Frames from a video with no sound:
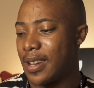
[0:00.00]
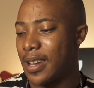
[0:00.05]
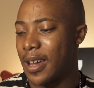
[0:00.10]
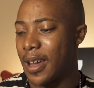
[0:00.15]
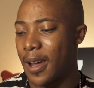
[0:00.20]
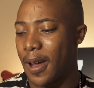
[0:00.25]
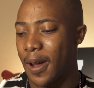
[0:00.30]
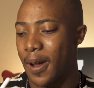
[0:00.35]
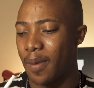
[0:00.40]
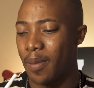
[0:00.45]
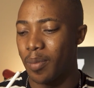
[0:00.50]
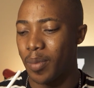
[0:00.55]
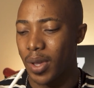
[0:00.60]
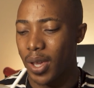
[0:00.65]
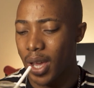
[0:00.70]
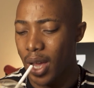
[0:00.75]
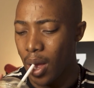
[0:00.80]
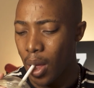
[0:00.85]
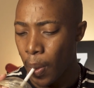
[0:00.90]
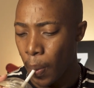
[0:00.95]
But
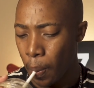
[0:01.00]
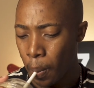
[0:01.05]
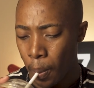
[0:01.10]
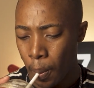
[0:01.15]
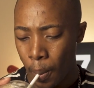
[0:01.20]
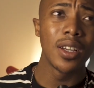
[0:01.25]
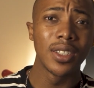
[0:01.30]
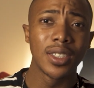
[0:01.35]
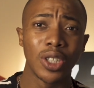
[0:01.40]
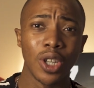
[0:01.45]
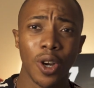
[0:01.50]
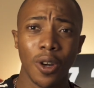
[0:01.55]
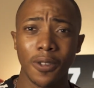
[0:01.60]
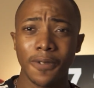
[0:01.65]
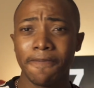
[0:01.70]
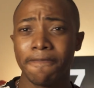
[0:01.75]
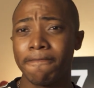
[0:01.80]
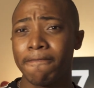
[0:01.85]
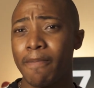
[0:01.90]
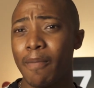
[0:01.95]
yeah,
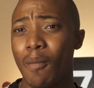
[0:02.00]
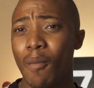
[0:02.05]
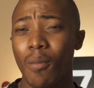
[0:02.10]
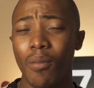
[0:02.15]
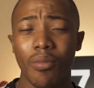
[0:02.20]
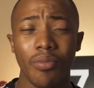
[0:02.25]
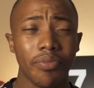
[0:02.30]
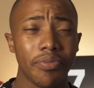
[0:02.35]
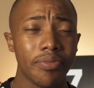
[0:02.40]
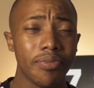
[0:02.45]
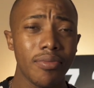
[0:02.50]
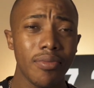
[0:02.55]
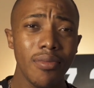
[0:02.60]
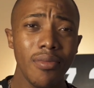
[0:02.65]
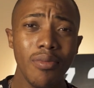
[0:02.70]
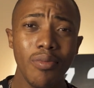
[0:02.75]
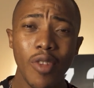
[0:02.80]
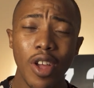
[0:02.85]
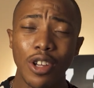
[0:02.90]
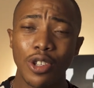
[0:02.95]
so
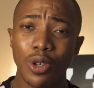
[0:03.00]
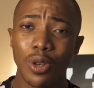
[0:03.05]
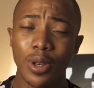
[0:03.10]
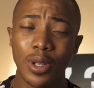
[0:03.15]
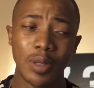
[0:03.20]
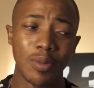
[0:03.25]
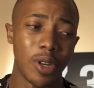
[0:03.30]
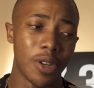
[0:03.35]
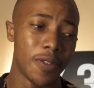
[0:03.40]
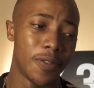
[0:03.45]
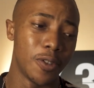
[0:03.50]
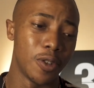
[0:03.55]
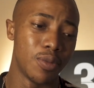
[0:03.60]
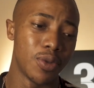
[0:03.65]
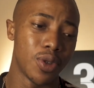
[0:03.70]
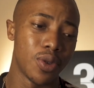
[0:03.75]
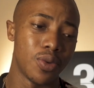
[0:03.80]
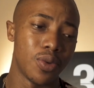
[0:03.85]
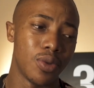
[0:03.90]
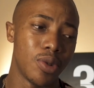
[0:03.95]
talking about film
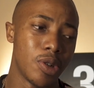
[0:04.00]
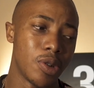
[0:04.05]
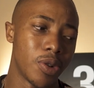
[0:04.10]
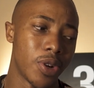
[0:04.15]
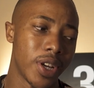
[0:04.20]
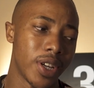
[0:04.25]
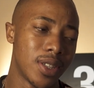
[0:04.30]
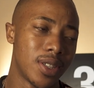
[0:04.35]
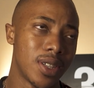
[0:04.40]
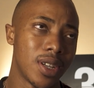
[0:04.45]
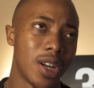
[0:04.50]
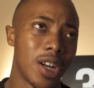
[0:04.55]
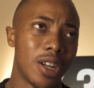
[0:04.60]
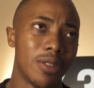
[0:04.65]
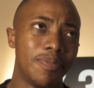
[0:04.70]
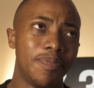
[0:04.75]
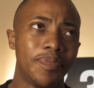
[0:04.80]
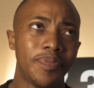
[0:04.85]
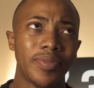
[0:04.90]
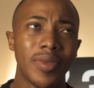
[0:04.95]
school, right?
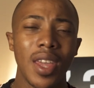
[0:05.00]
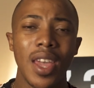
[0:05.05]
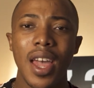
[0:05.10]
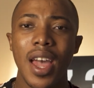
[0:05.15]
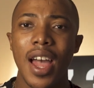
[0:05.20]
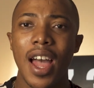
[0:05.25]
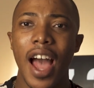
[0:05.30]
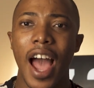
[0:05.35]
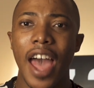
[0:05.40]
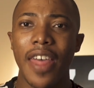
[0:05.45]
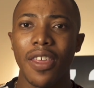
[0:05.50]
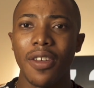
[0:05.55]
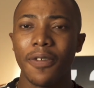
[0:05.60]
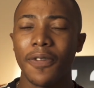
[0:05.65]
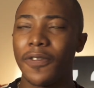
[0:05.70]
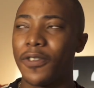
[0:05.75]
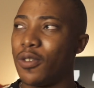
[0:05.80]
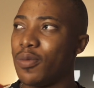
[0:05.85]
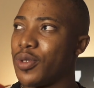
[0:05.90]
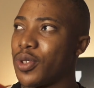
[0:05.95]
I think
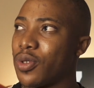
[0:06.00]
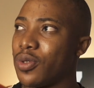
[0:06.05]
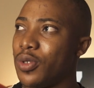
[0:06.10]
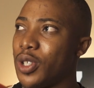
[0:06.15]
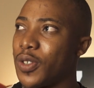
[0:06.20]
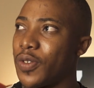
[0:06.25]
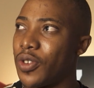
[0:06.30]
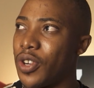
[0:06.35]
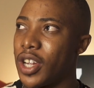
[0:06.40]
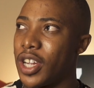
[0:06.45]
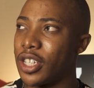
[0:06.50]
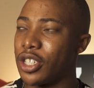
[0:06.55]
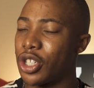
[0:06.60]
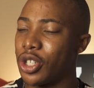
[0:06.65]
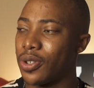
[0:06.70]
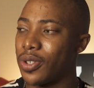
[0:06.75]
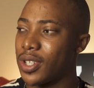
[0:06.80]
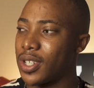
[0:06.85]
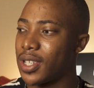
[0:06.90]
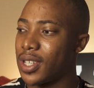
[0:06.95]
film school is very
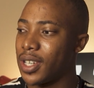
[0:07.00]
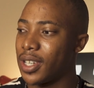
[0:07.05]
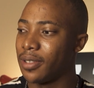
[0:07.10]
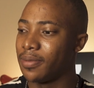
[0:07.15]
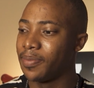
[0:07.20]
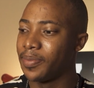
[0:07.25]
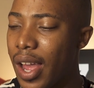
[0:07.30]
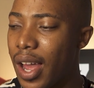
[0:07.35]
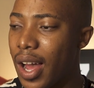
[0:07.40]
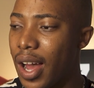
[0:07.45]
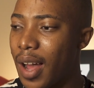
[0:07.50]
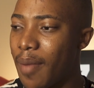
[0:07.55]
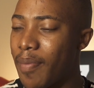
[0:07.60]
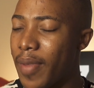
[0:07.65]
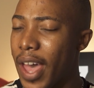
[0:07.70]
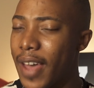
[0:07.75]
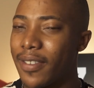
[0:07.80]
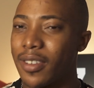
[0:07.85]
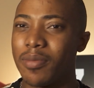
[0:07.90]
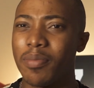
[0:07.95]
interesting.
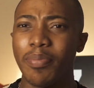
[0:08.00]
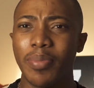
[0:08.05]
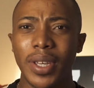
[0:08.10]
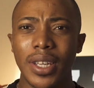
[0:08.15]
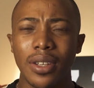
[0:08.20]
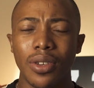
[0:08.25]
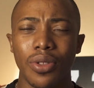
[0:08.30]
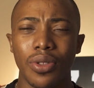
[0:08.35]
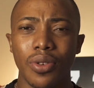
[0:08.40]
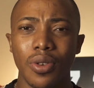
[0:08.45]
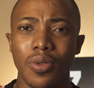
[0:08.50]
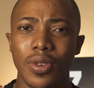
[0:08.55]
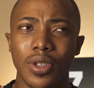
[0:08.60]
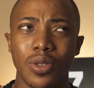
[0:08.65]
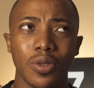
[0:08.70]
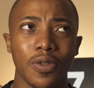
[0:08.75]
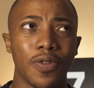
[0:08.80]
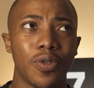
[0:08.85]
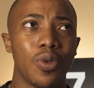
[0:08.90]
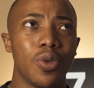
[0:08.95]
Having been through
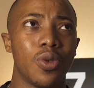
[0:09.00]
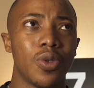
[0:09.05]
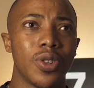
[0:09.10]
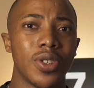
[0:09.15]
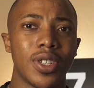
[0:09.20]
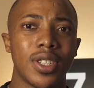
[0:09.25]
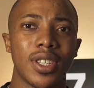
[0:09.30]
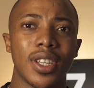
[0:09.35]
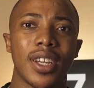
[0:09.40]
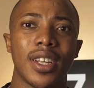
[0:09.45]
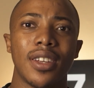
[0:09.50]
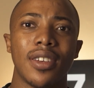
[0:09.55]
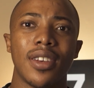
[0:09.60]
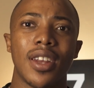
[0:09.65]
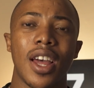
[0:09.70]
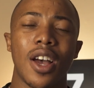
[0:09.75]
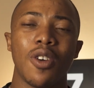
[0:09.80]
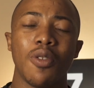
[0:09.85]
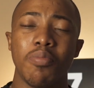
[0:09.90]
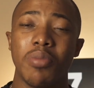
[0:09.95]
it, of course, and
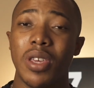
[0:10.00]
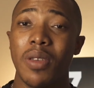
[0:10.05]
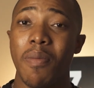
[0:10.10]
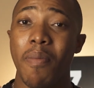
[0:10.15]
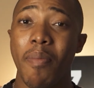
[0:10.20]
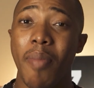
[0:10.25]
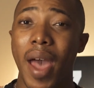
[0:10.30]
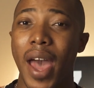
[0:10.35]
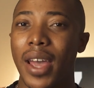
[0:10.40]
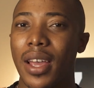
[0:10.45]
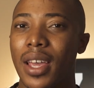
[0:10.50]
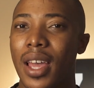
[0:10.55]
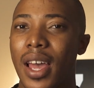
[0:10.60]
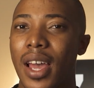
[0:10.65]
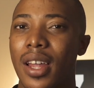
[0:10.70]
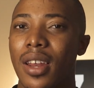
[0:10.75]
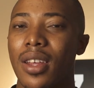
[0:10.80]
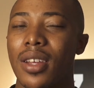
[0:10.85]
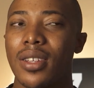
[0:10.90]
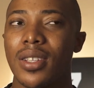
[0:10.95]
now being back
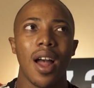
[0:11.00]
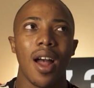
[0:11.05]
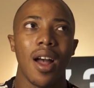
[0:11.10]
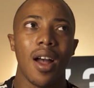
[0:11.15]
at it,